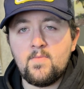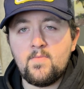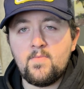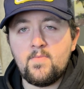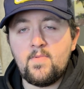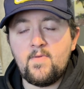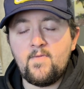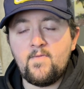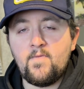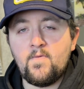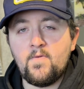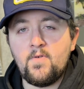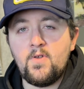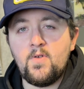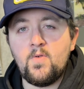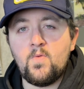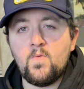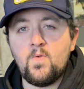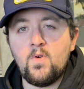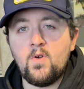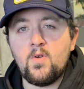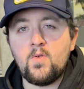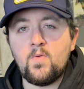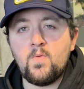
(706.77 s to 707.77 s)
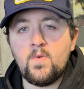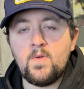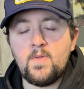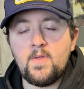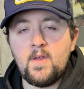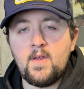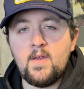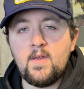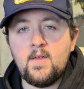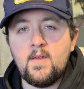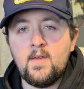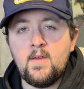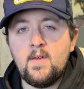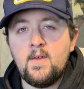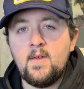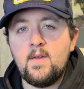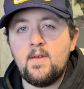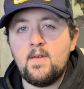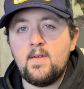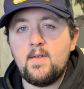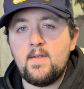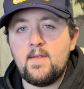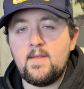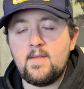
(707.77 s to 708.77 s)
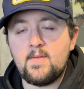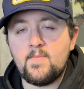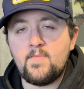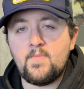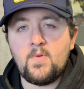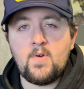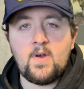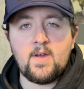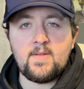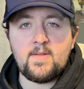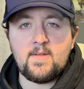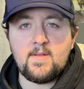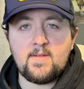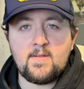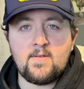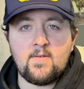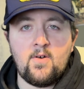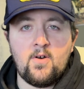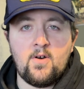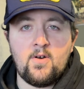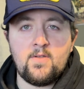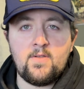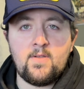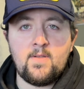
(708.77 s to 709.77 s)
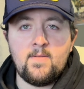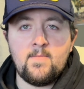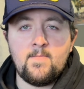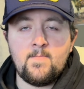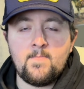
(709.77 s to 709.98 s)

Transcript: before you work with it is a process called